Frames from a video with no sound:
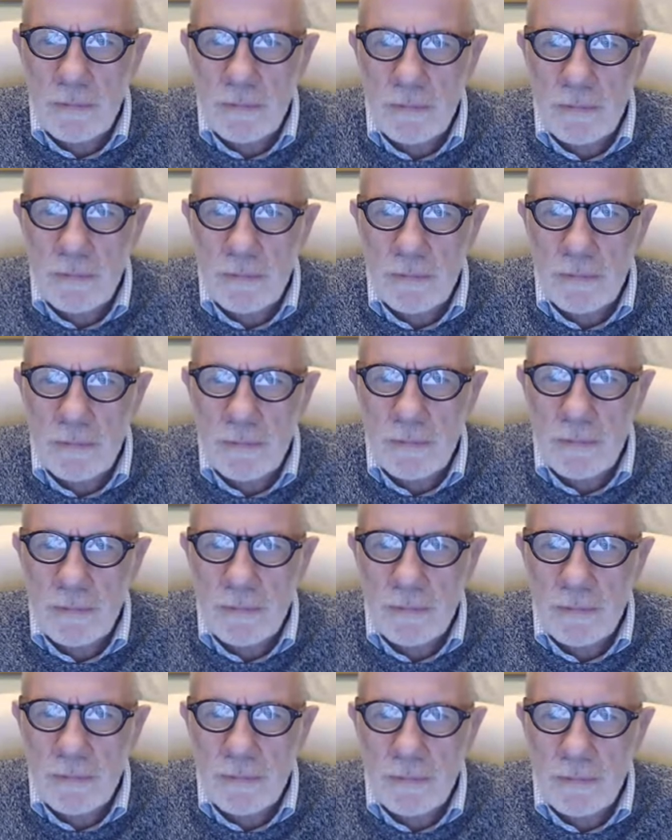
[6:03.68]

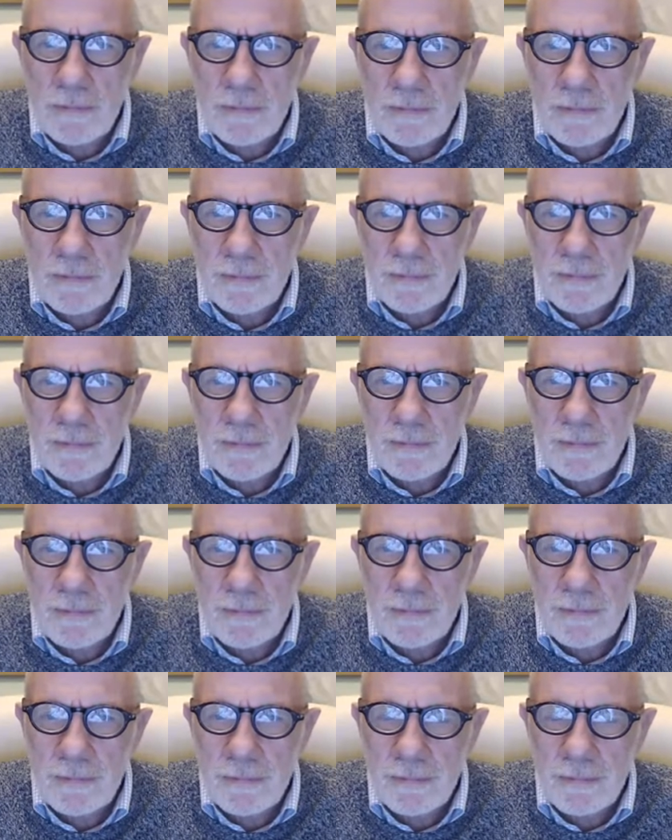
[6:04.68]

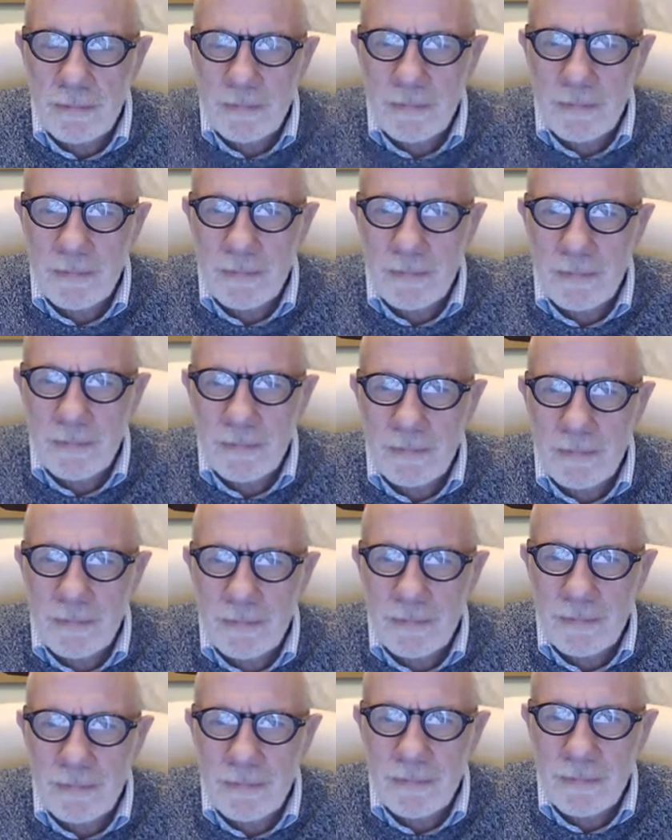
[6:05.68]

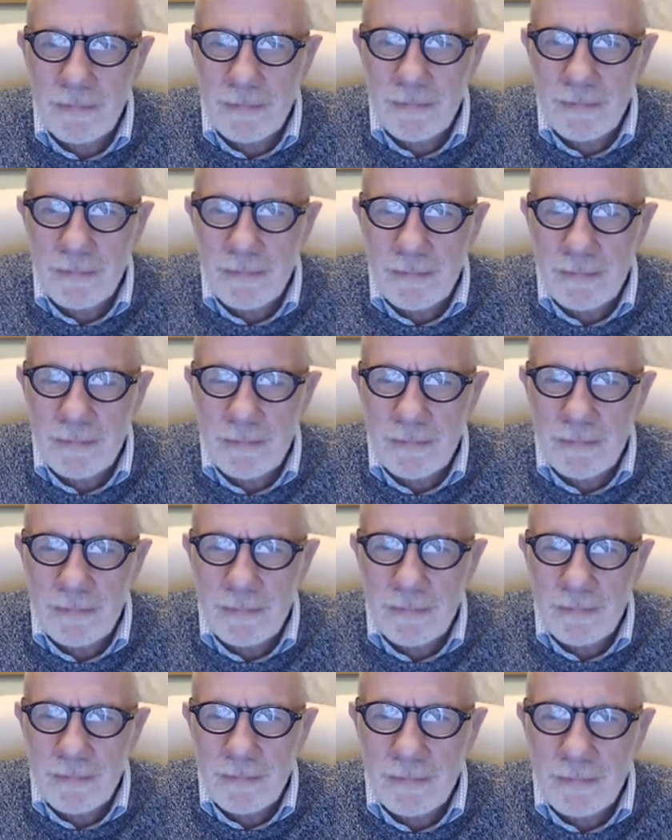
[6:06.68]

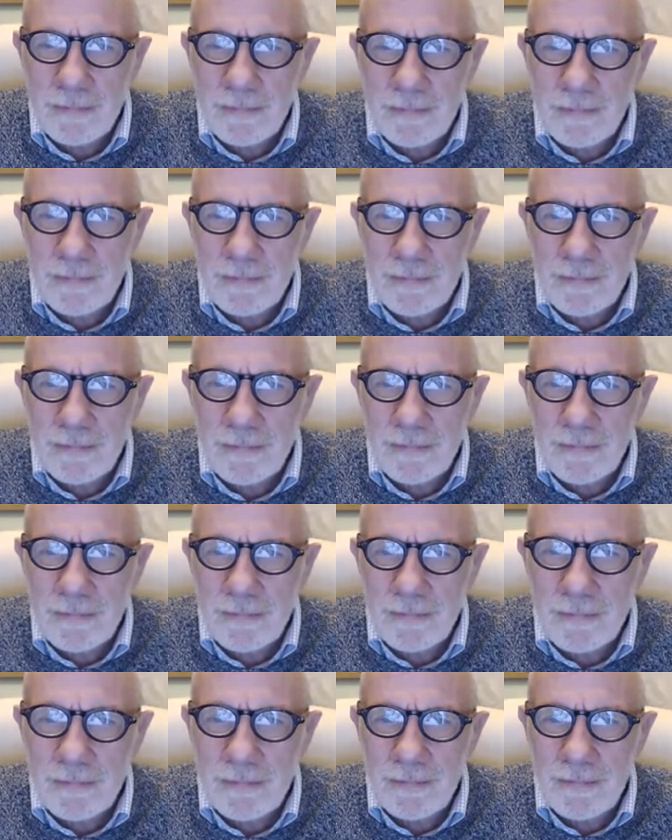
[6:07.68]

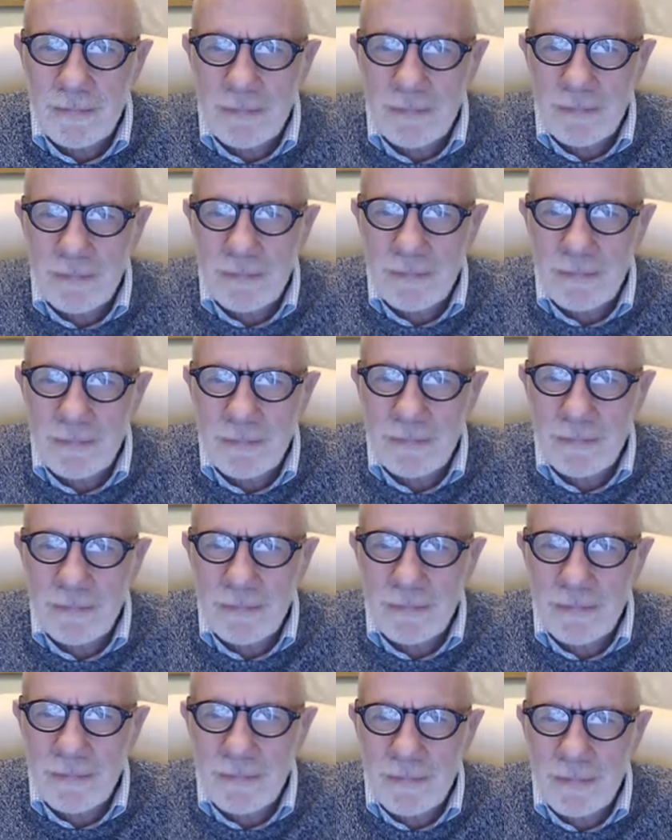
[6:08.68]

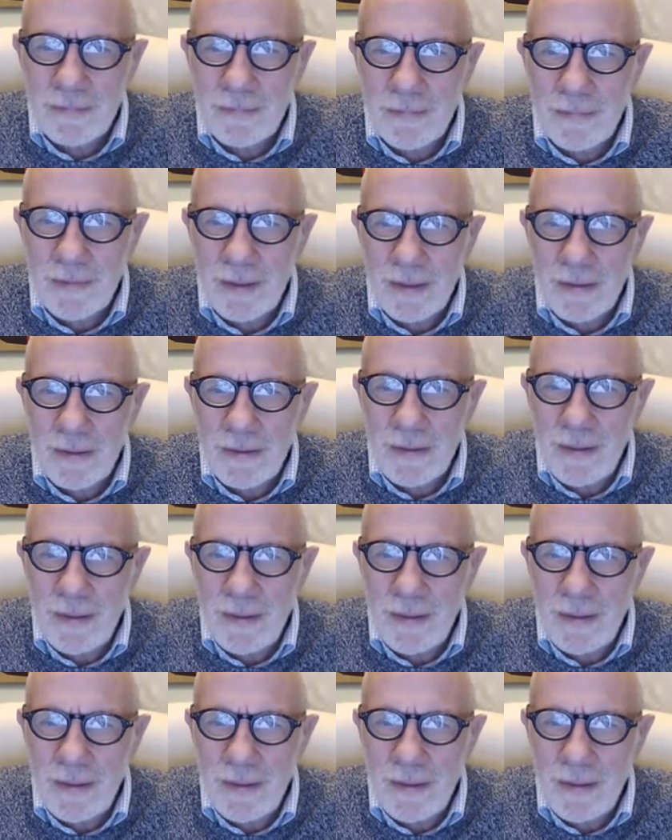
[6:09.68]
(not speaking)